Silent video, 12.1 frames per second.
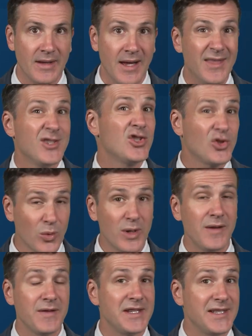And the
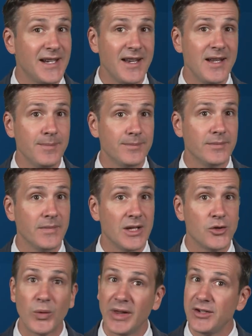story of the study
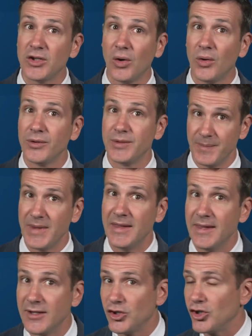is really told
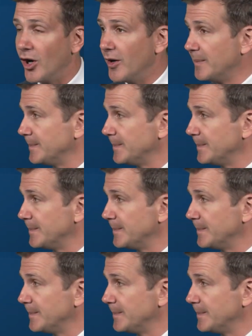in this chart.